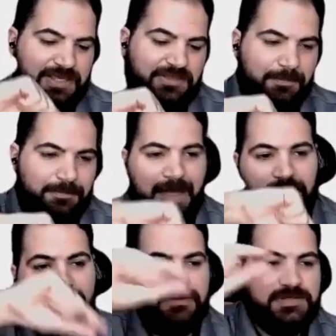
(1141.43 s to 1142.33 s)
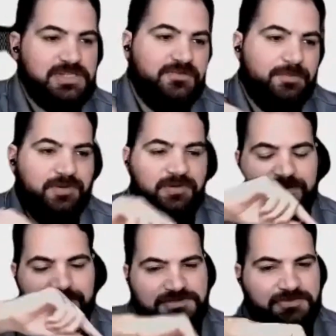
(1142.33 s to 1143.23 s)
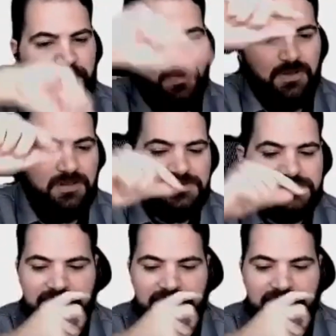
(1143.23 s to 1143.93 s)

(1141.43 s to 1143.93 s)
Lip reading: for like the boundaries of a building, looks for the walls,